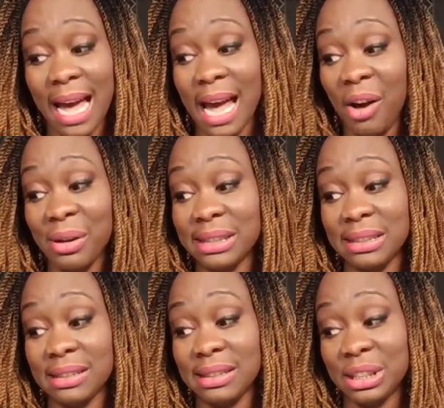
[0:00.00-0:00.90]
I
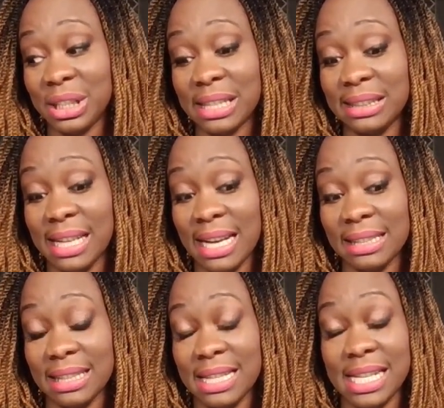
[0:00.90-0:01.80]
always suggest that
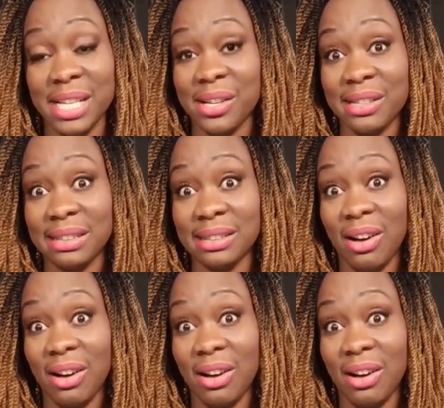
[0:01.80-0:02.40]
leaders,